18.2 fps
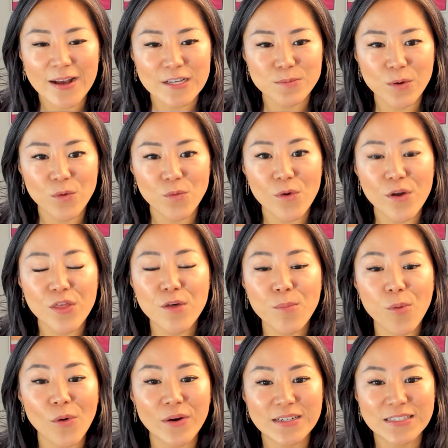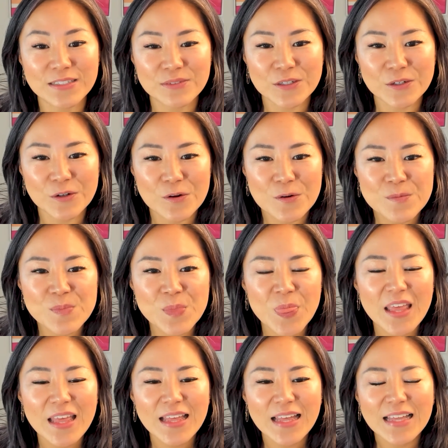expert with a point of view.
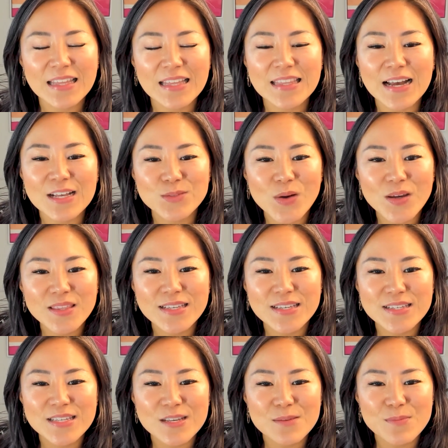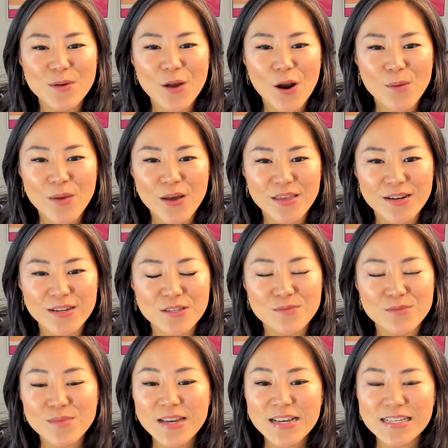And that's why the CPR method
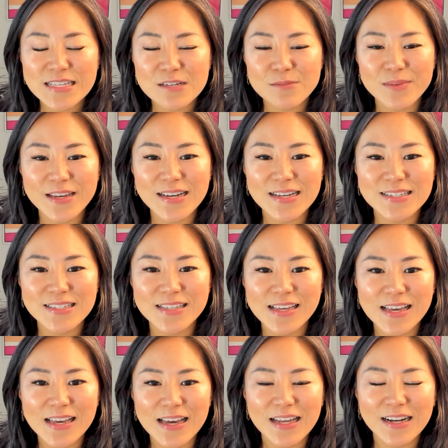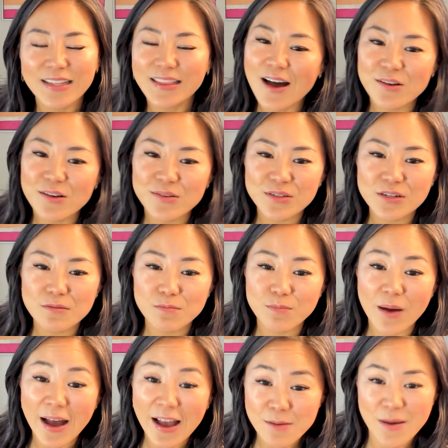is amazing, because it allows you to
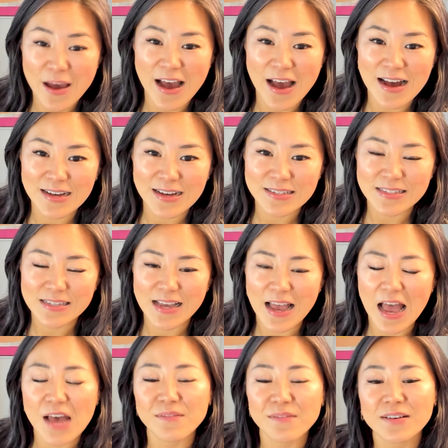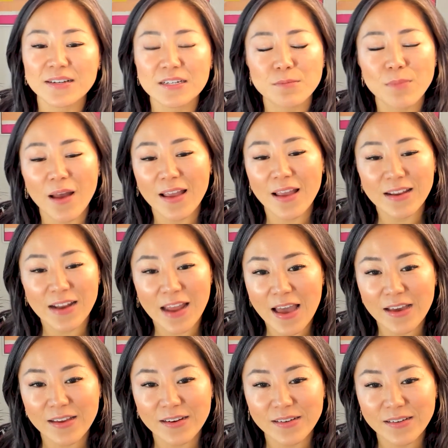bypass having to buy an
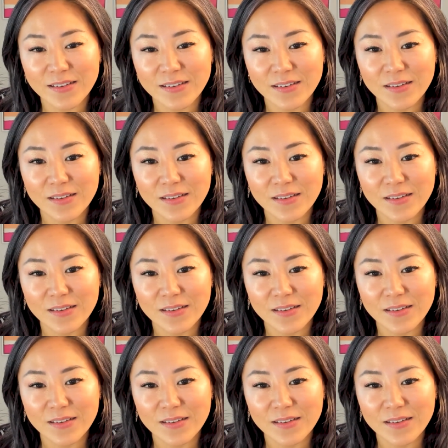ad.